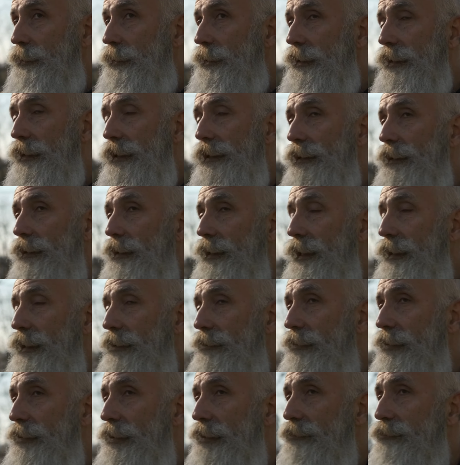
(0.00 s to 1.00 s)
uh,
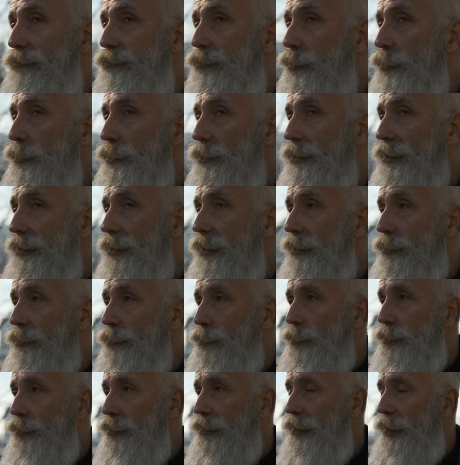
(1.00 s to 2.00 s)
Yom
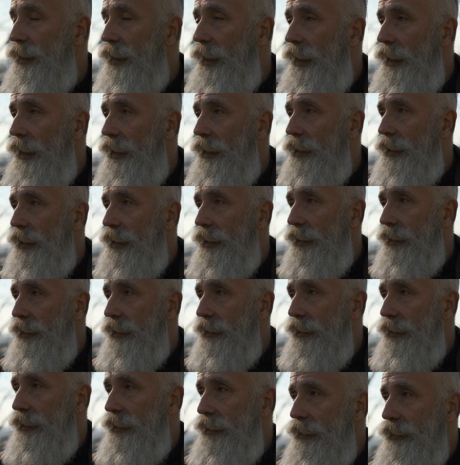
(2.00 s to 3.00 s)
HaZikron actually
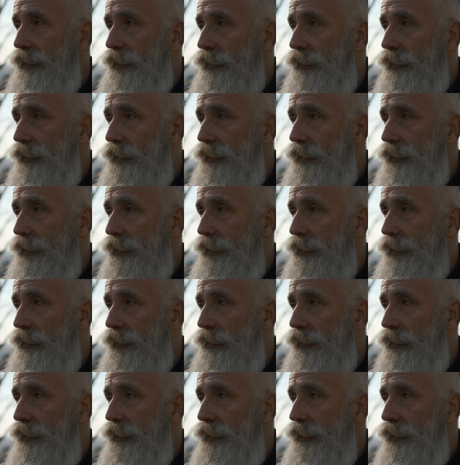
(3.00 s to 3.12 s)
means